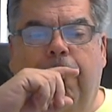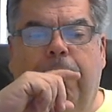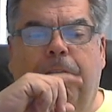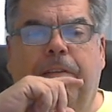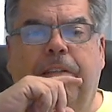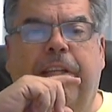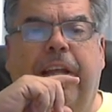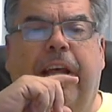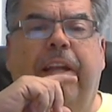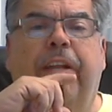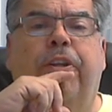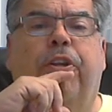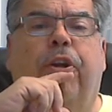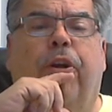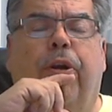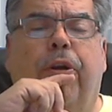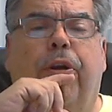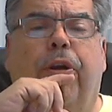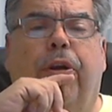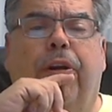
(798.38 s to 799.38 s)
Ted
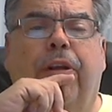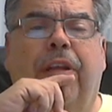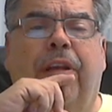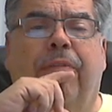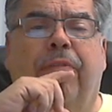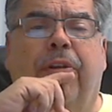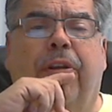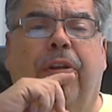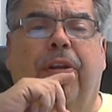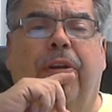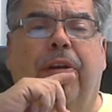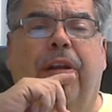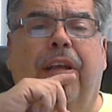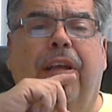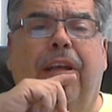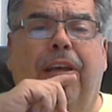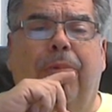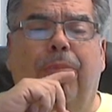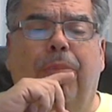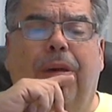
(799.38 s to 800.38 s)
Turner, you ever hear of
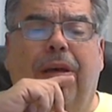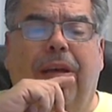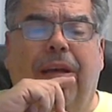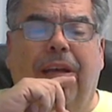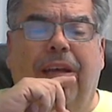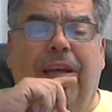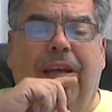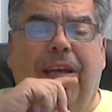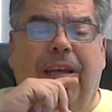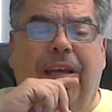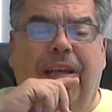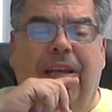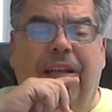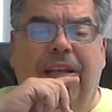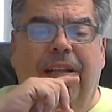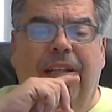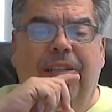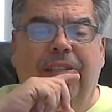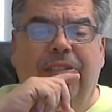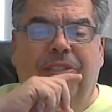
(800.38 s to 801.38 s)
him?
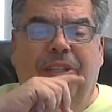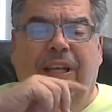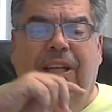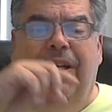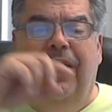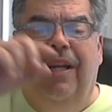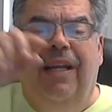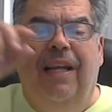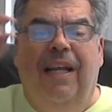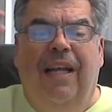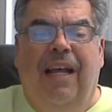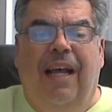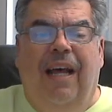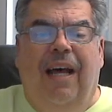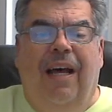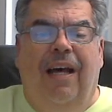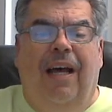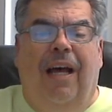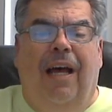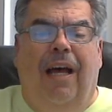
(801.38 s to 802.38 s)
Said,
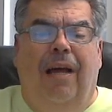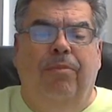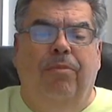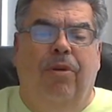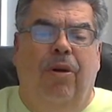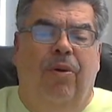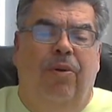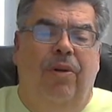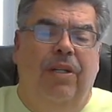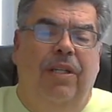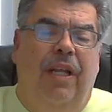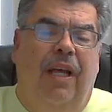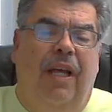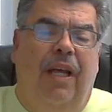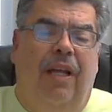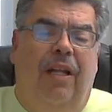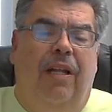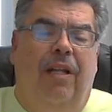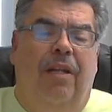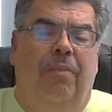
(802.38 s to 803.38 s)
I'm going to
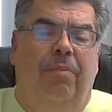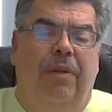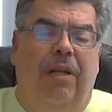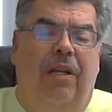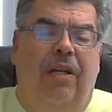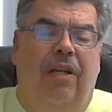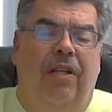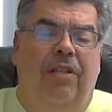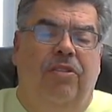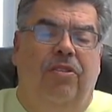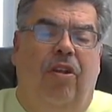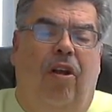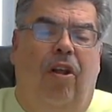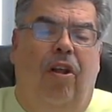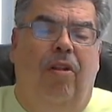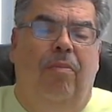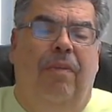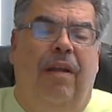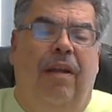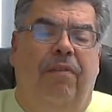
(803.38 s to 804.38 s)
hell because
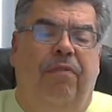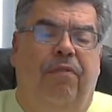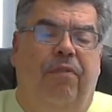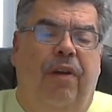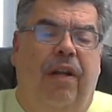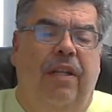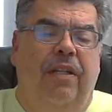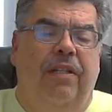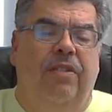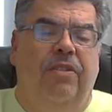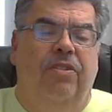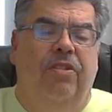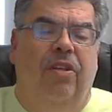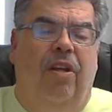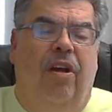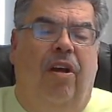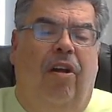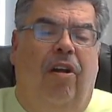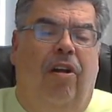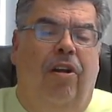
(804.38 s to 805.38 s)
all my friends
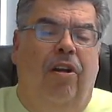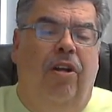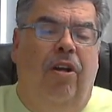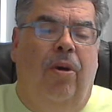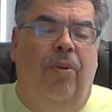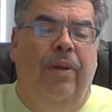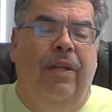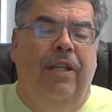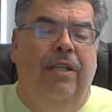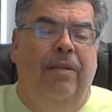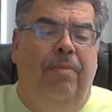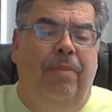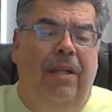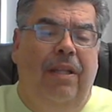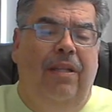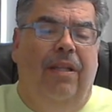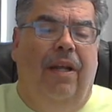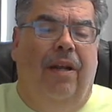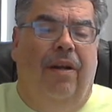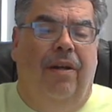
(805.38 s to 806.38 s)
are going to be
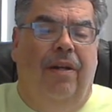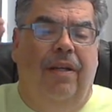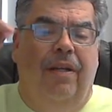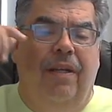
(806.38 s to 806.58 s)
there.